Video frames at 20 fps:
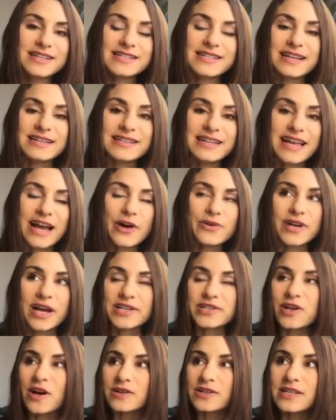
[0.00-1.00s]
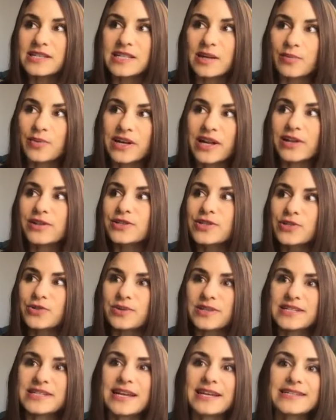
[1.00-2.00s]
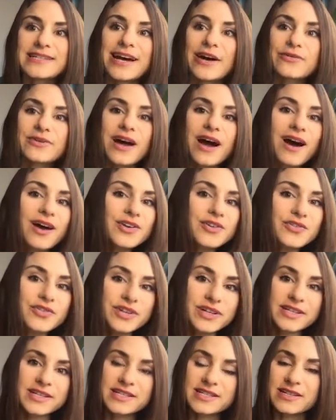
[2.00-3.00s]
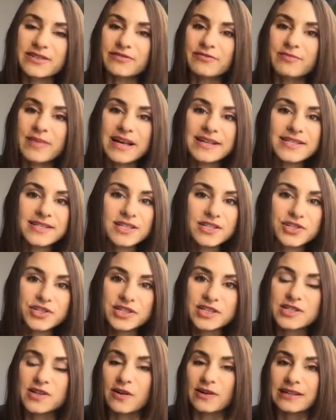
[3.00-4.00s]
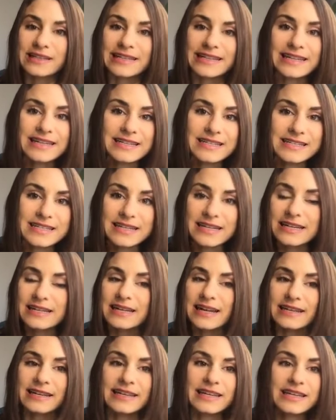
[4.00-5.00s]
sending out, I talked to someone else who had sent out hundreds of messages on LinkedIn and